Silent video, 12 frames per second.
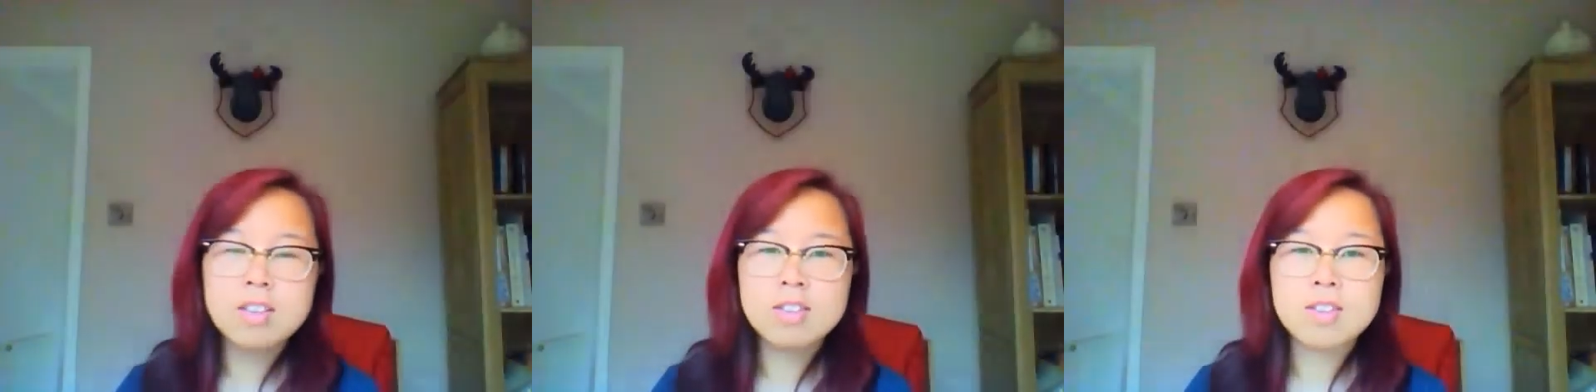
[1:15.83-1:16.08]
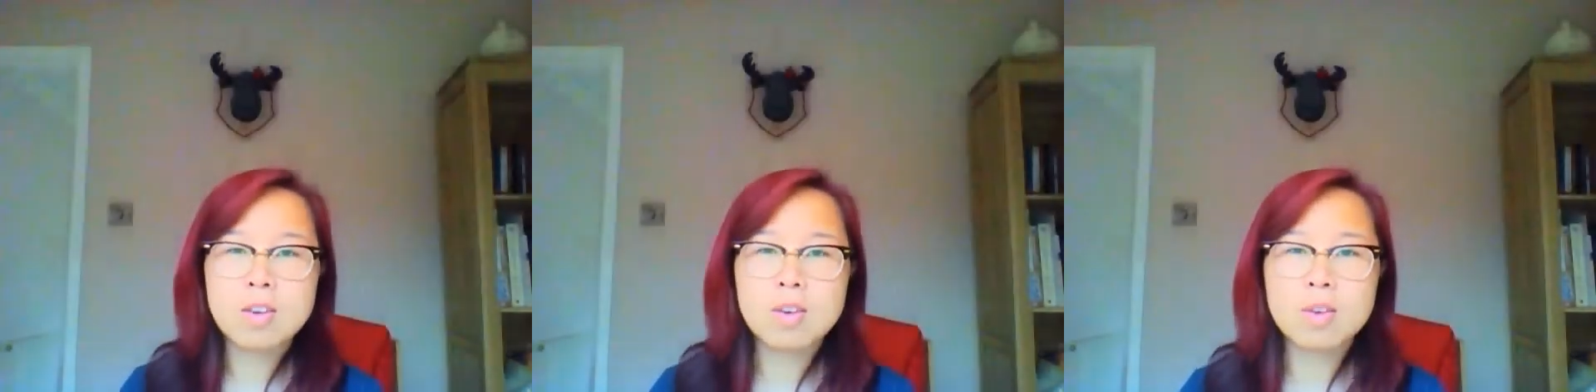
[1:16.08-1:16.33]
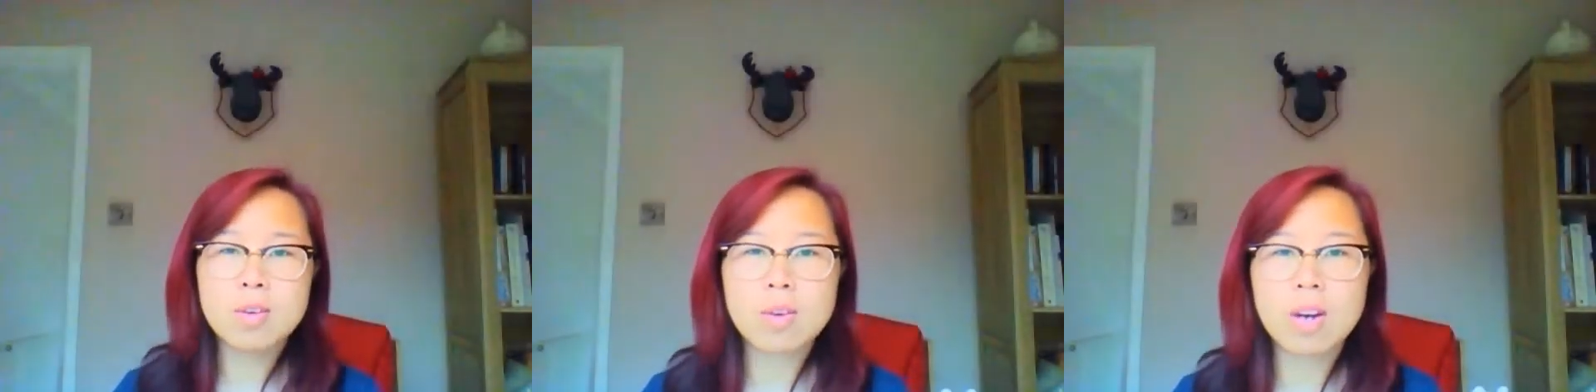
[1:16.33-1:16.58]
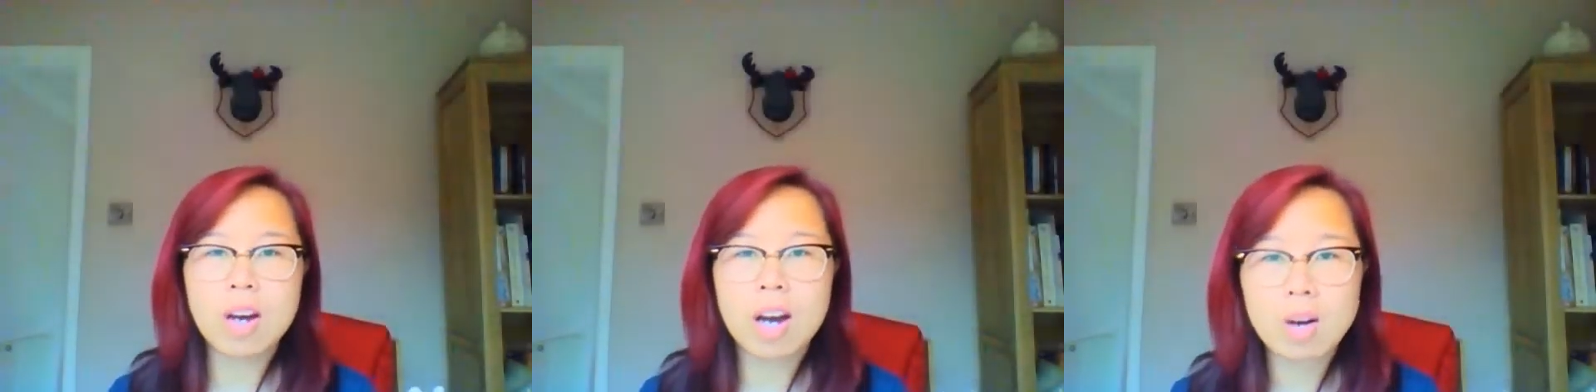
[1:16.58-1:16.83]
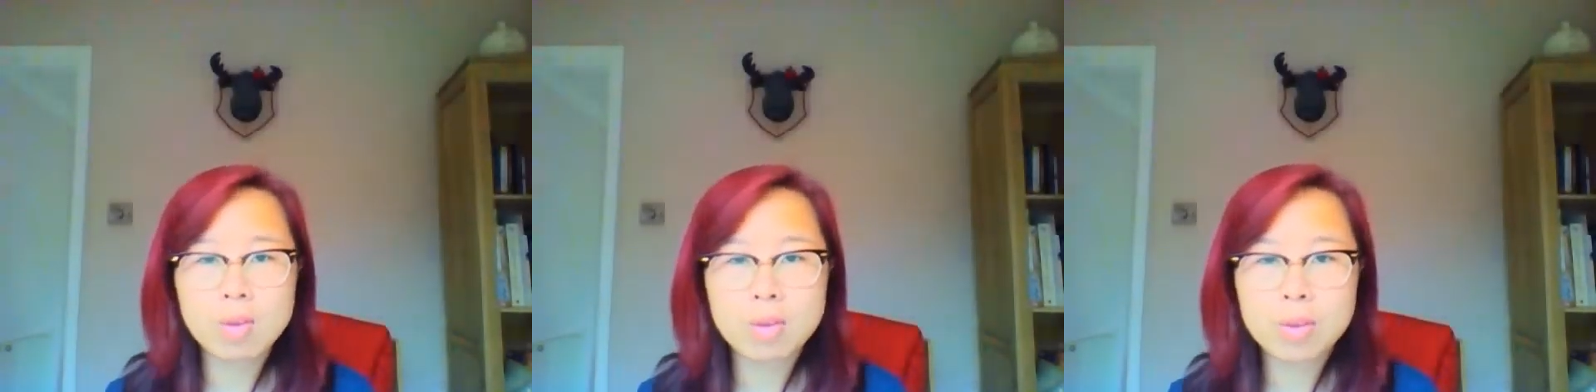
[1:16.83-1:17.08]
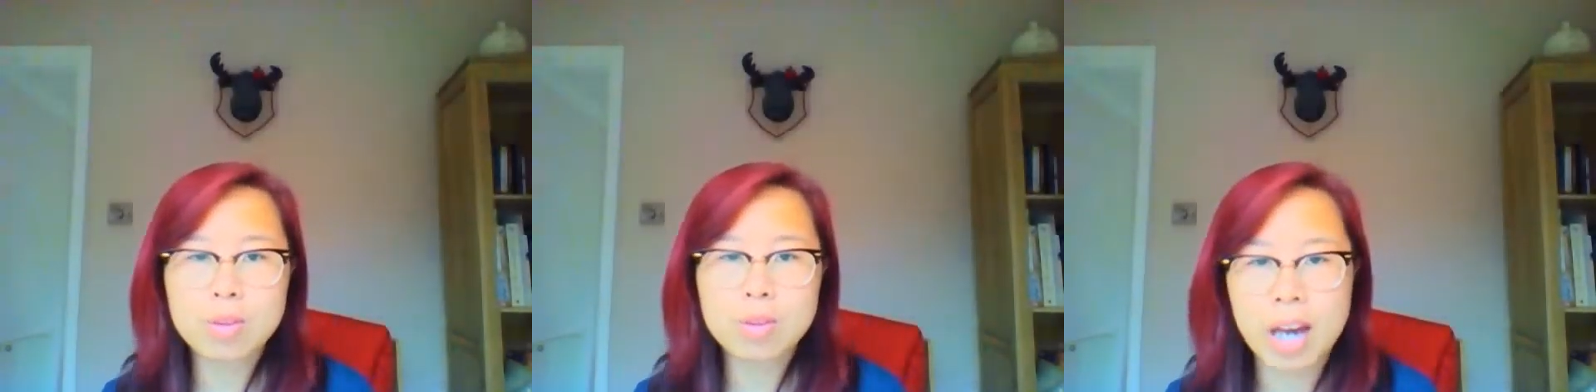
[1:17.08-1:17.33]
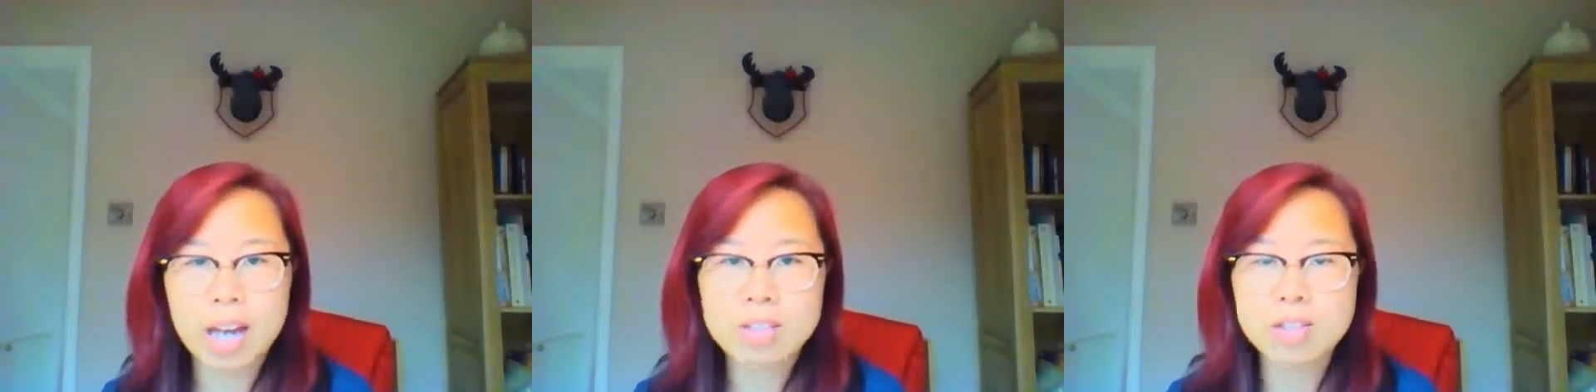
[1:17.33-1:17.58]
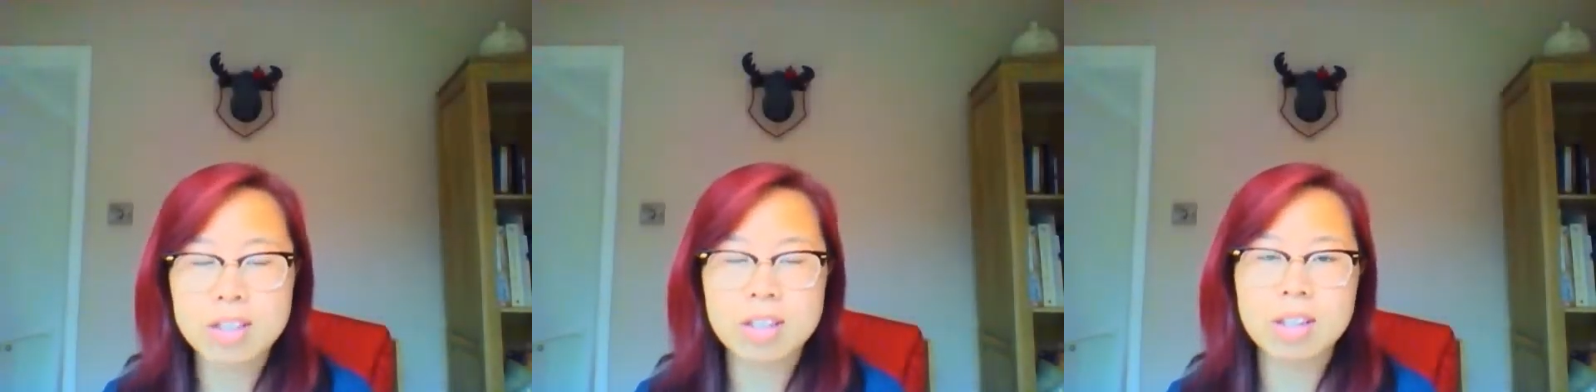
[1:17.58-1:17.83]
So how do you
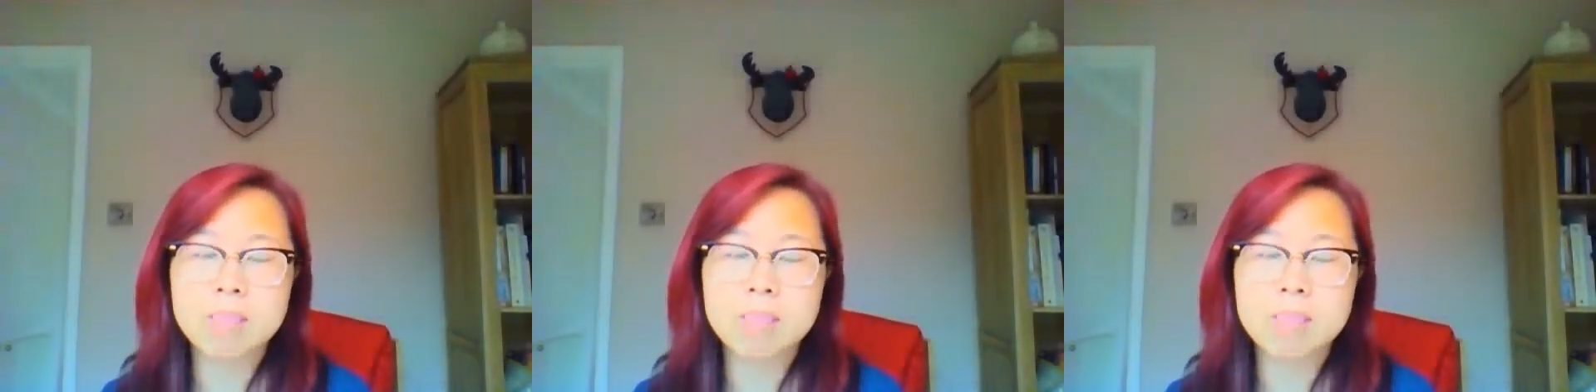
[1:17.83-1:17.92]
catch it?